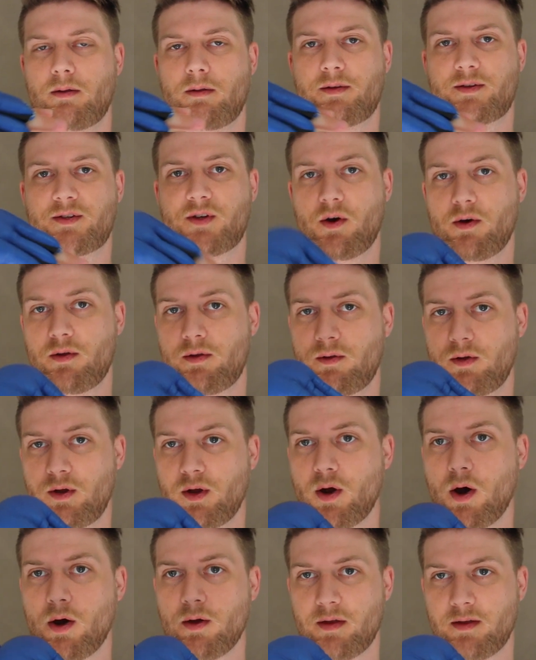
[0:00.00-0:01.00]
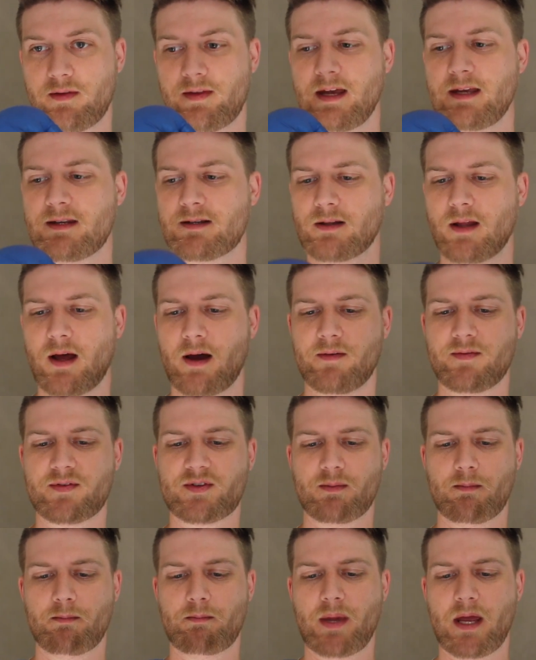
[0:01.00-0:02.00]
So you know that these
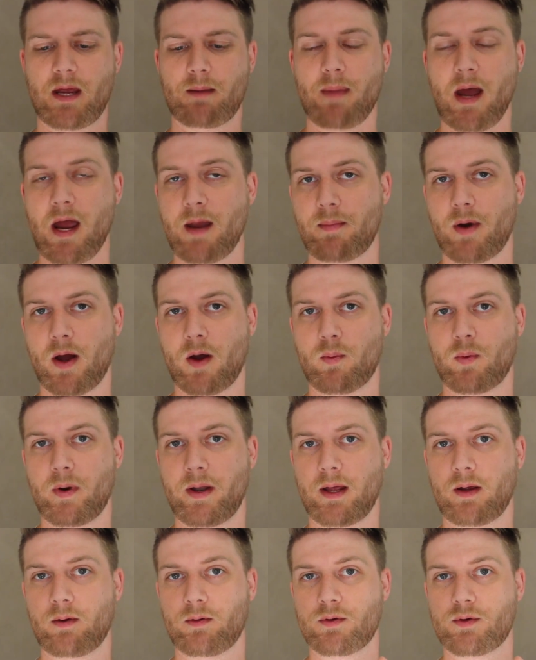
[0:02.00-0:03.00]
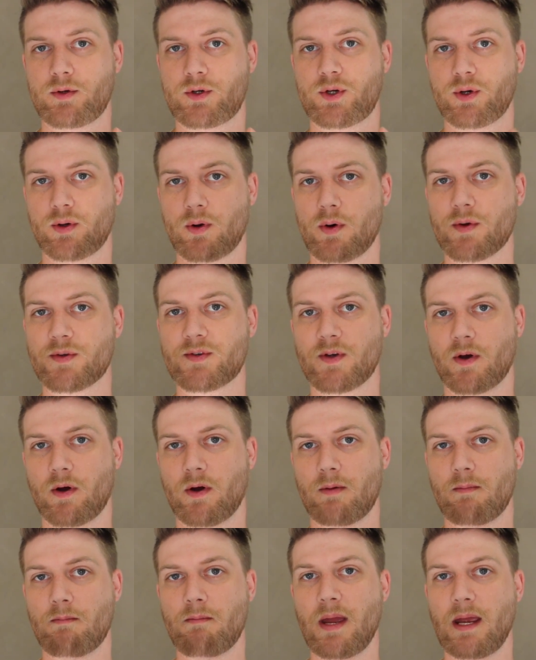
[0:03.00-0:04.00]
gloves, being made by Winning, should
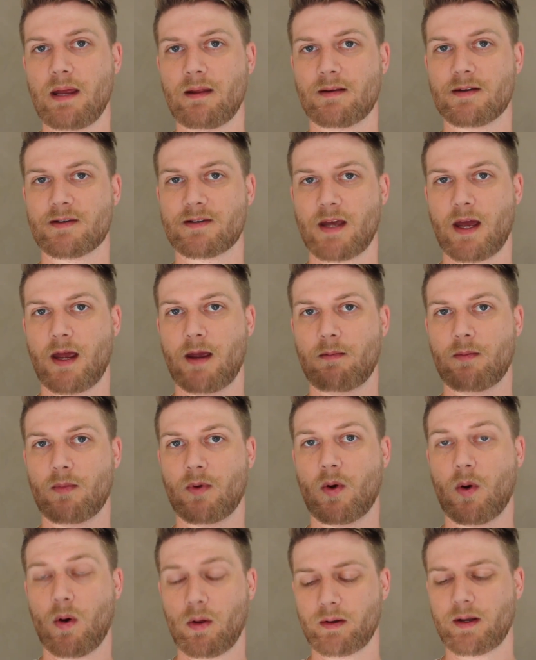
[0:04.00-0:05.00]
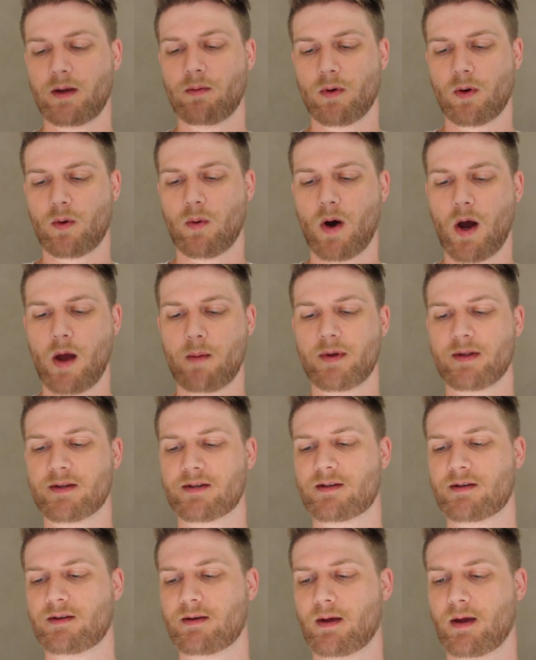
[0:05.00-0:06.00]
also meet the same quality
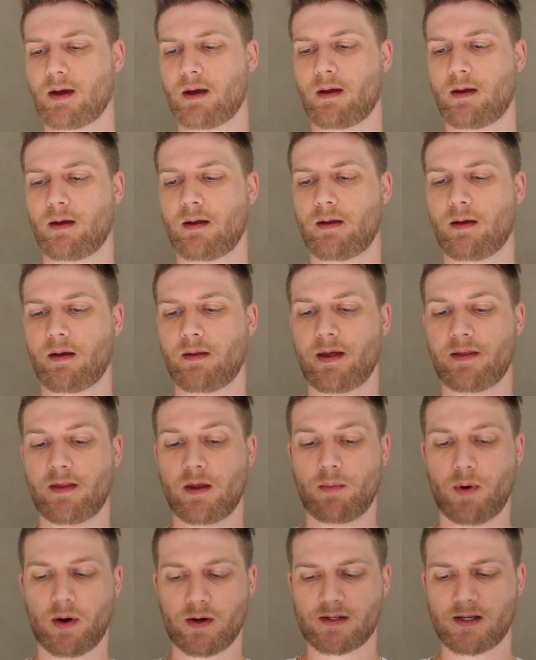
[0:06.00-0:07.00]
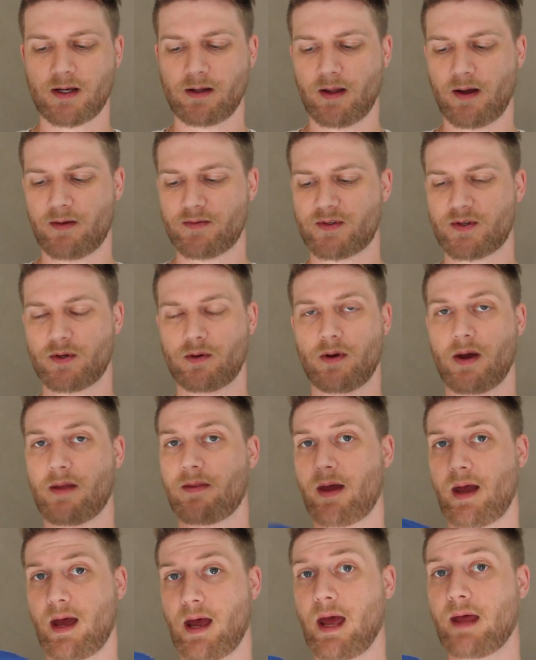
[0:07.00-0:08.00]
requirements that their boxing gloves
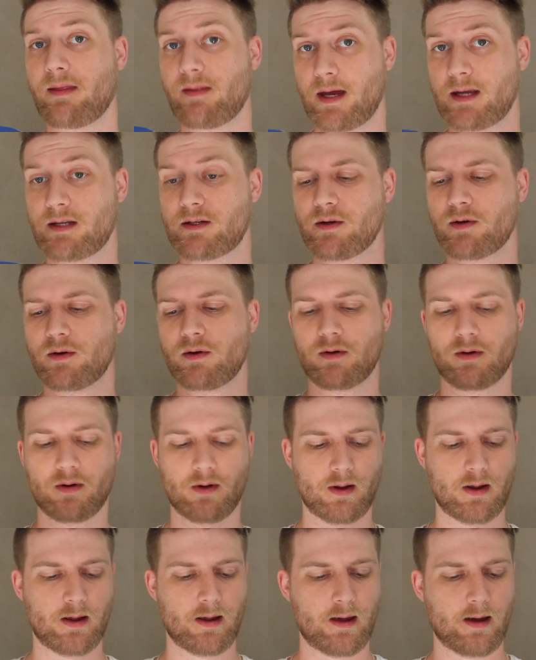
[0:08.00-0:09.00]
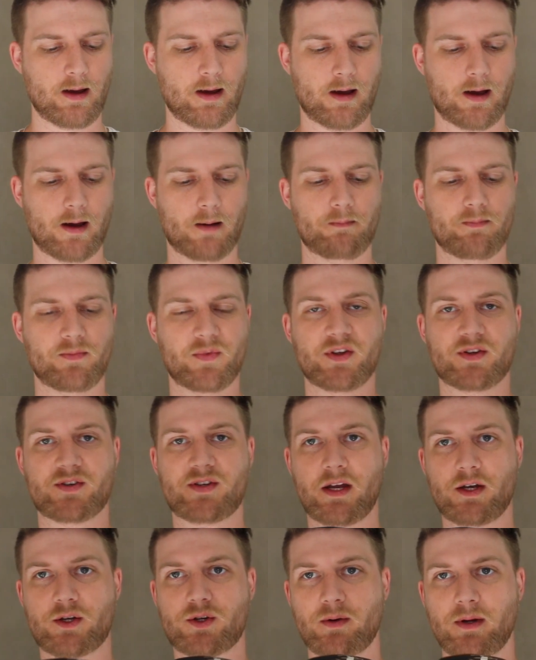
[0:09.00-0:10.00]
do, and they do. The
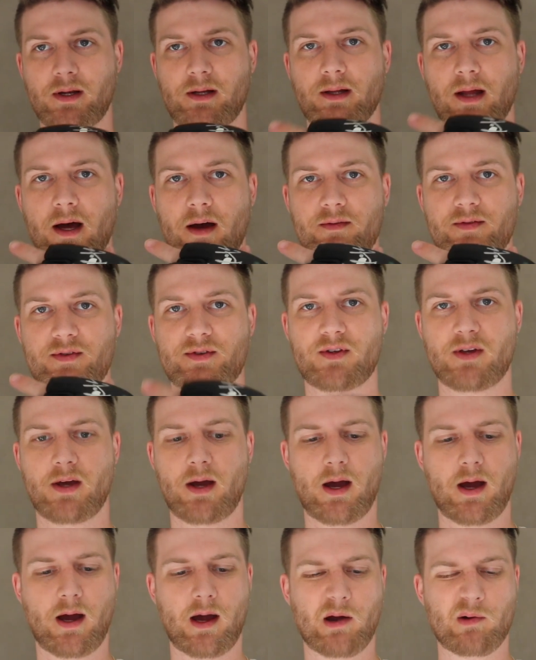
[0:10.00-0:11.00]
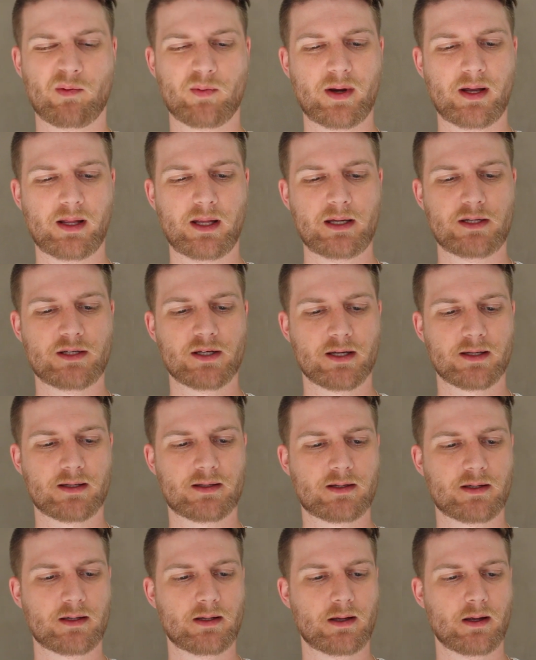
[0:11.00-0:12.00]
Century gloves are really
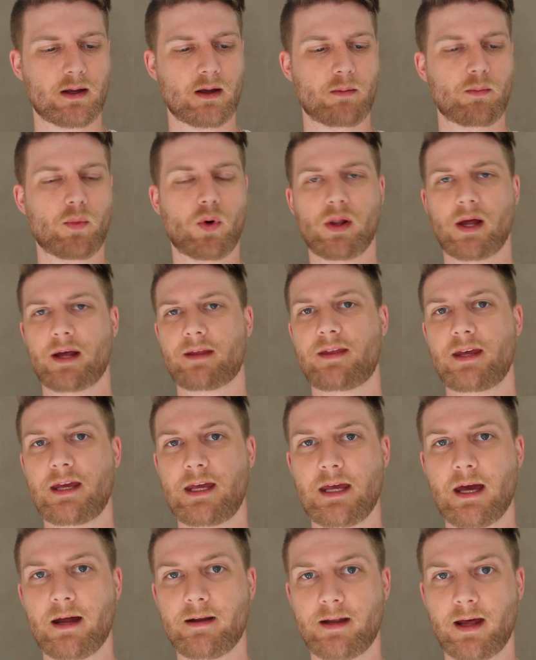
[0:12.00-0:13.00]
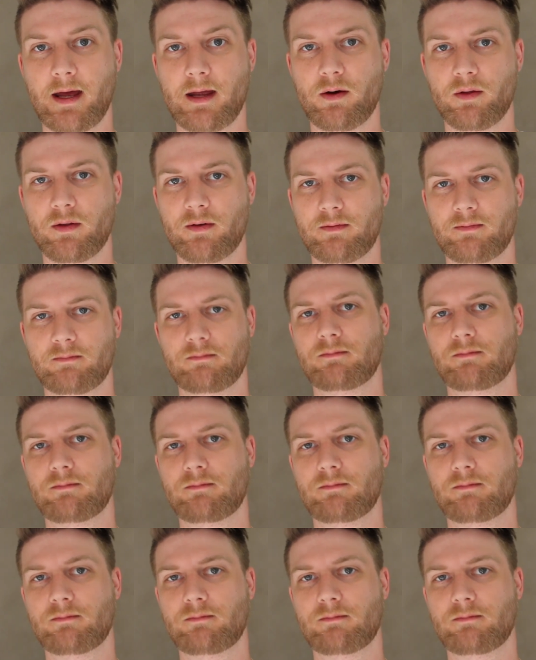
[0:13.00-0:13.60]
just more like the Hyundai or the